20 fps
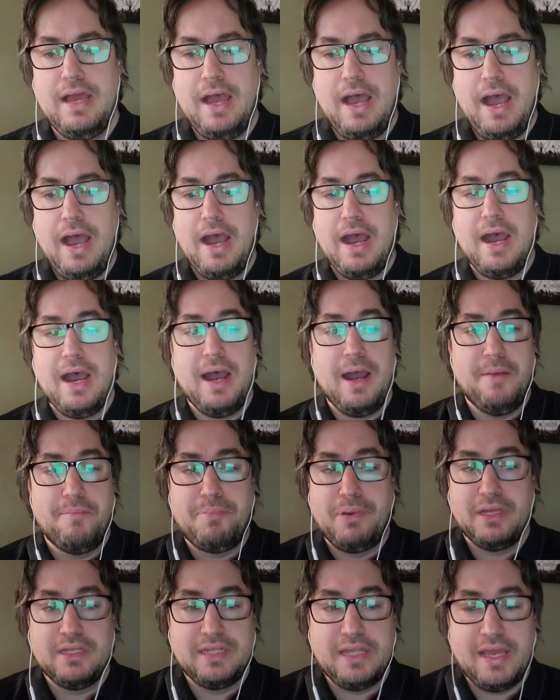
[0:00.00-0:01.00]

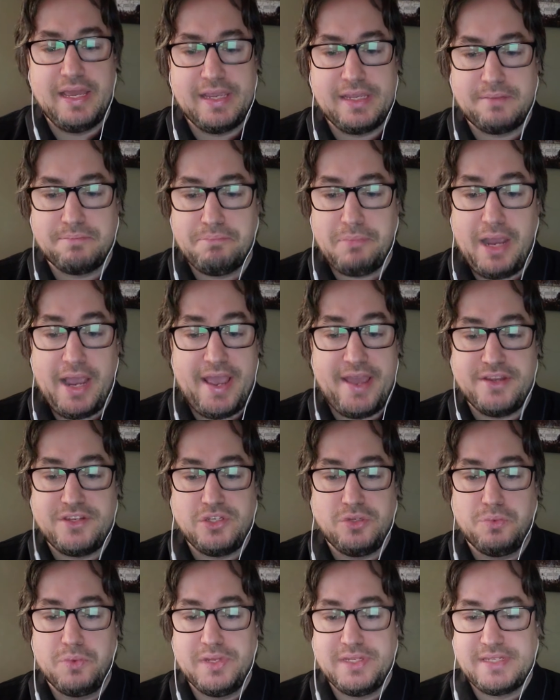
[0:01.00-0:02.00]
but like my
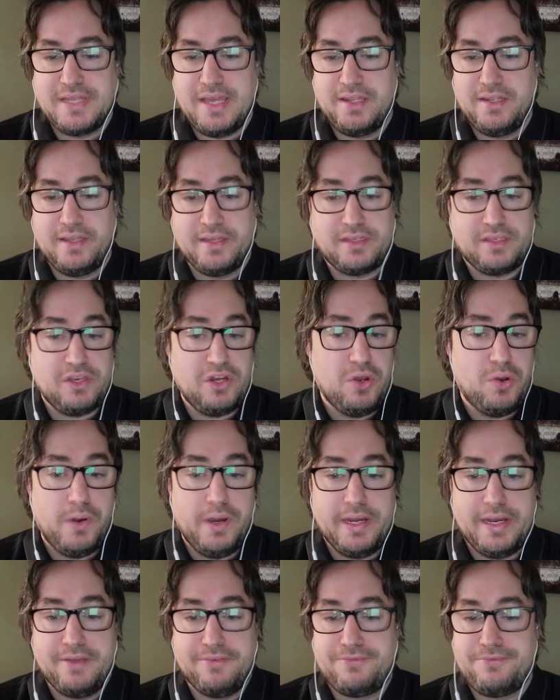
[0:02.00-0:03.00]
attitude was that, like, you know
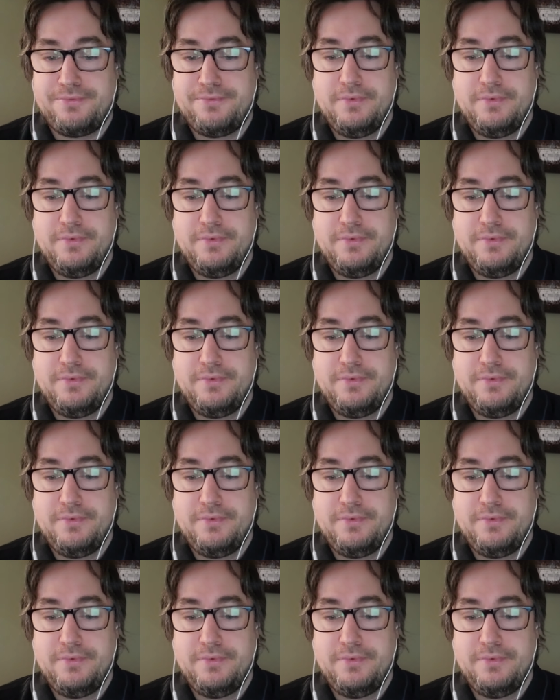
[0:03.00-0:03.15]
what, if